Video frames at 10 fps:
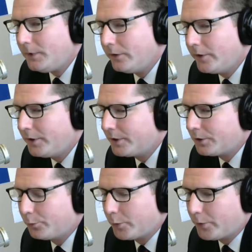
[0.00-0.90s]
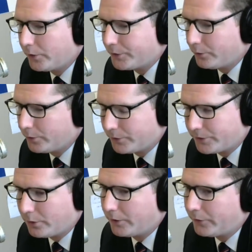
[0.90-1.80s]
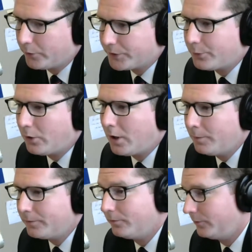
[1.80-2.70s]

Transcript: the initial proposal, which was going through a swamp,